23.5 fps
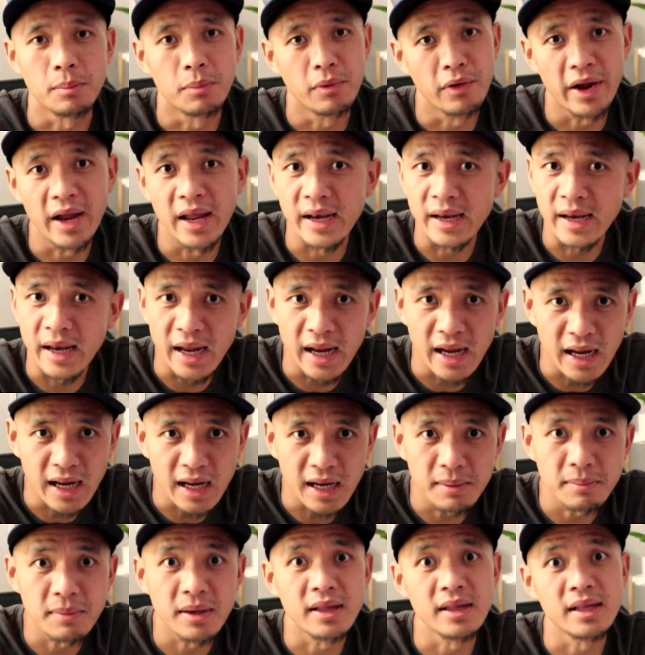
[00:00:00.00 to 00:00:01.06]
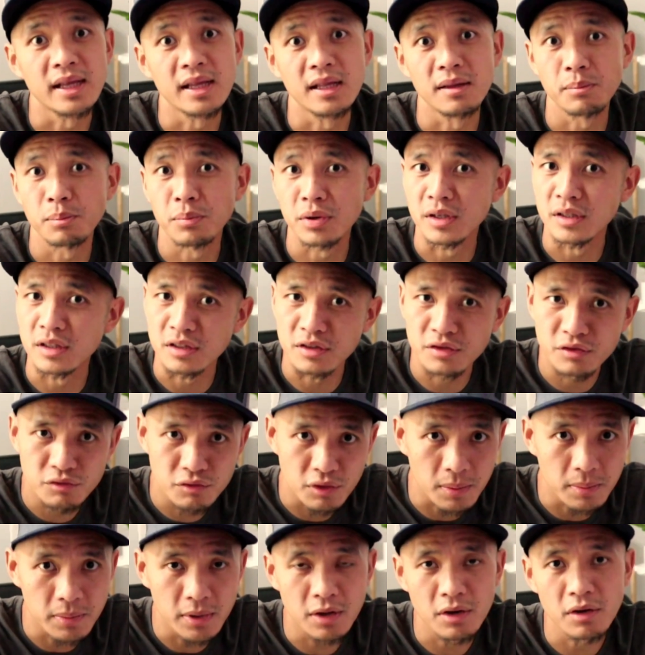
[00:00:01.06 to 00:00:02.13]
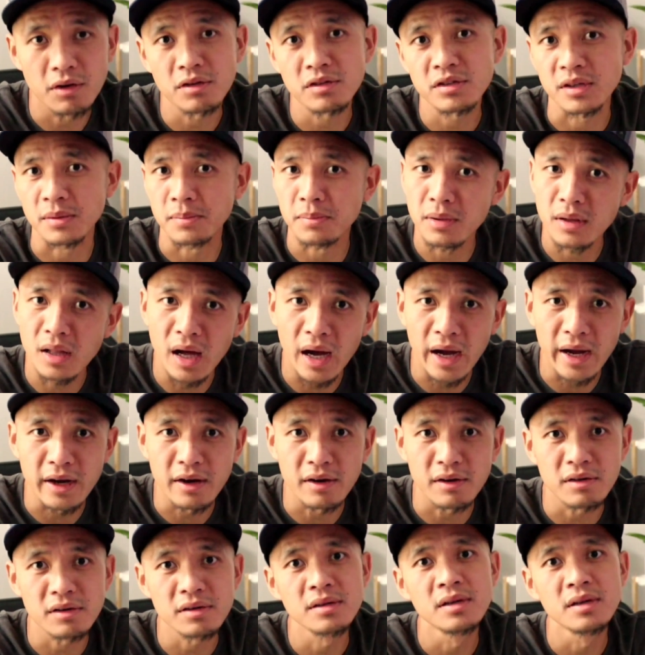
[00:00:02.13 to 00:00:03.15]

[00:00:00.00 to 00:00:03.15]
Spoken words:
brand name, and then put distributor, supplier.